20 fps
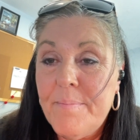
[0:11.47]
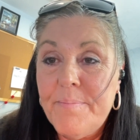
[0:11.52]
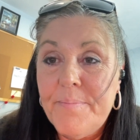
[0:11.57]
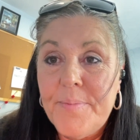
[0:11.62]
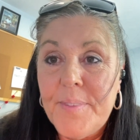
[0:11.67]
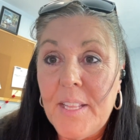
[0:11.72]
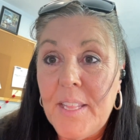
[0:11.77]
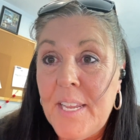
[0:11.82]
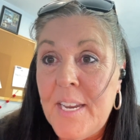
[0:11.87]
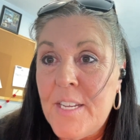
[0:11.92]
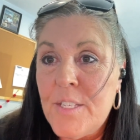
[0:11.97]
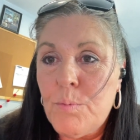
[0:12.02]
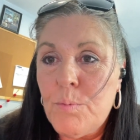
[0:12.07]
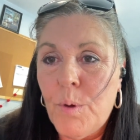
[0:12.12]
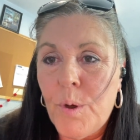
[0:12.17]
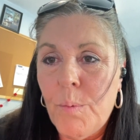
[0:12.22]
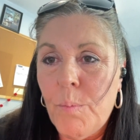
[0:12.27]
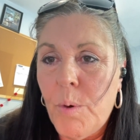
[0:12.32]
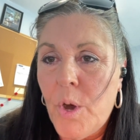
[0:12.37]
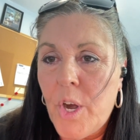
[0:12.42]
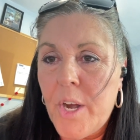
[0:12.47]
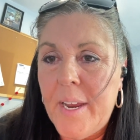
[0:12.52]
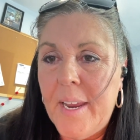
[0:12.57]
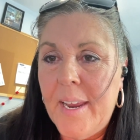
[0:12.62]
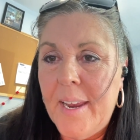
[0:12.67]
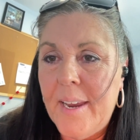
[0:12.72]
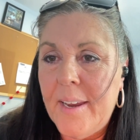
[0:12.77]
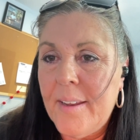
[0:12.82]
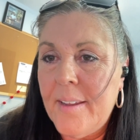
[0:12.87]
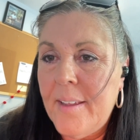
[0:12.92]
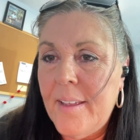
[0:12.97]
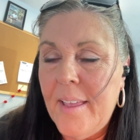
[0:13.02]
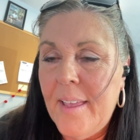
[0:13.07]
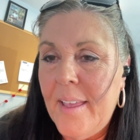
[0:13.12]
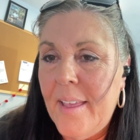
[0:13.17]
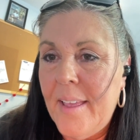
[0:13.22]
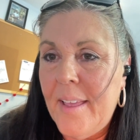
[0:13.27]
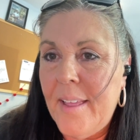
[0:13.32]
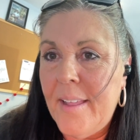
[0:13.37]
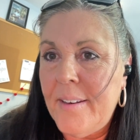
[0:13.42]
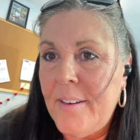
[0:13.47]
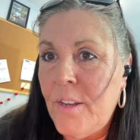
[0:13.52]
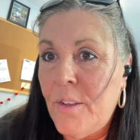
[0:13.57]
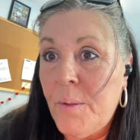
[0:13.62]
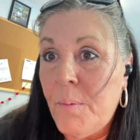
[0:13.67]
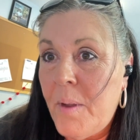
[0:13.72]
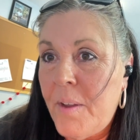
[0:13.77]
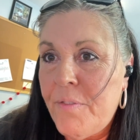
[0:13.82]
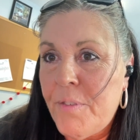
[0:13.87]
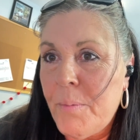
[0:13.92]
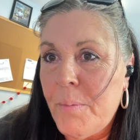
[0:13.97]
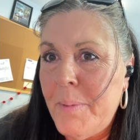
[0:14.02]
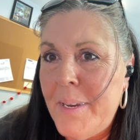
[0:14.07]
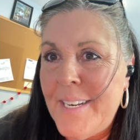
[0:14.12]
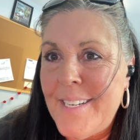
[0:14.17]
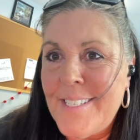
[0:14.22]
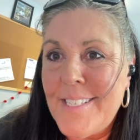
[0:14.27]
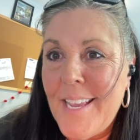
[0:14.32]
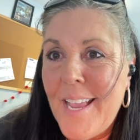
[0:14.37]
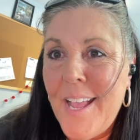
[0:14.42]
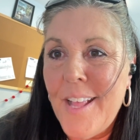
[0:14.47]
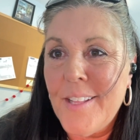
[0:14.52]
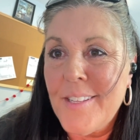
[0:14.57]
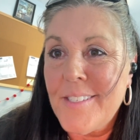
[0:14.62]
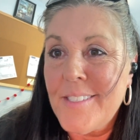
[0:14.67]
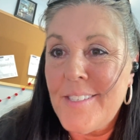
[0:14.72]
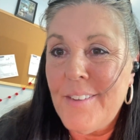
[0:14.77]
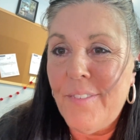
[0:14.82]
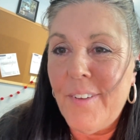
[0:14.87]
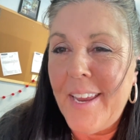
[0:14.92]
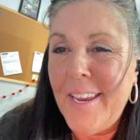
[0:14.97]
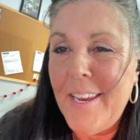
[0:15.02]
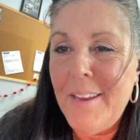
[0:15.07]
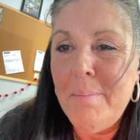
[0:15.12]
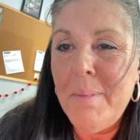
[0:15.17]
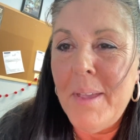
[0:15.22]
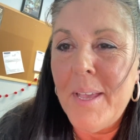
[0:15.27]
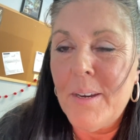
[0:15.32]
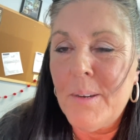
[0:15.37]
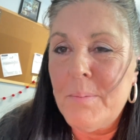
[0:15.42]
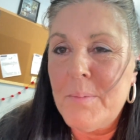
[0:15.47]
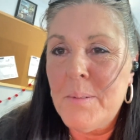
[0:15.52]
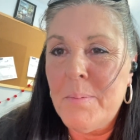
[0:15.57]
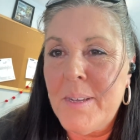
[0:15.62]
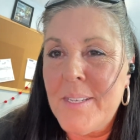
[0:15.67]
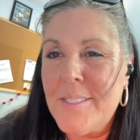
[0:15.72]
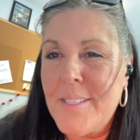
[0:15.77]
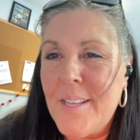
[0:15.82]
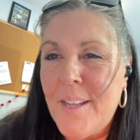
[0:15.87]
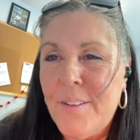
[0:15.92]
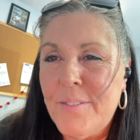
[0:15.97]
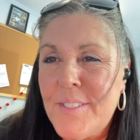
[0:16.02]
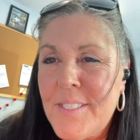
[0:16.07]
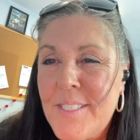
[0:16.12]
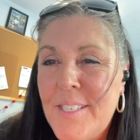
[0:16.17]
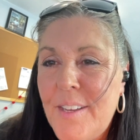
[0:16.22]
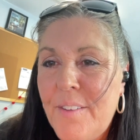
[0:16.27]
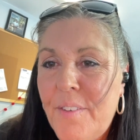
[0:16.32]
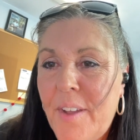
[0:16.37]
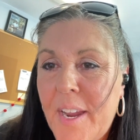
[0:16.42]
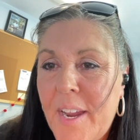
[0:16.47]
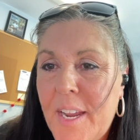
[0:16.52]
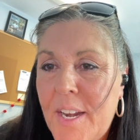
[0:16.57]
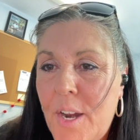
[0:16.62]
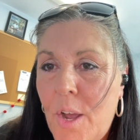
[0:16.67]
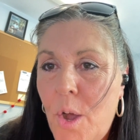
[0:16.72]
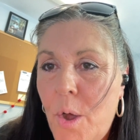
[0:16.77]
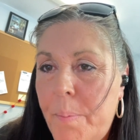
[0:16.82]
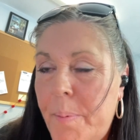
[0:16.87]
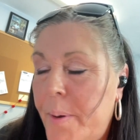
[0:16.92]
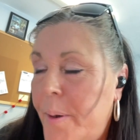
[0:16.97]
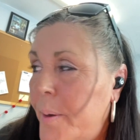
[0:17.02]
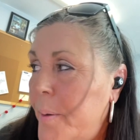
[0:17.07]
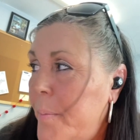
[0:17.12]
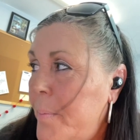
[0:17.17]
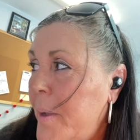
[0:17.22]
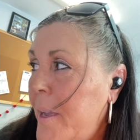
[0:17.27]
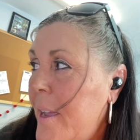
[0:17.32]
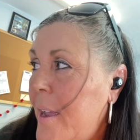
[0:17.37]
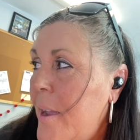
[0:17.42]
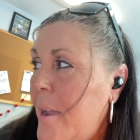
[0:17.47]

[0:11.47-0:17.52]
The links weren't working and the only way for me to tell is if I emailed them to myself to see if I could open them.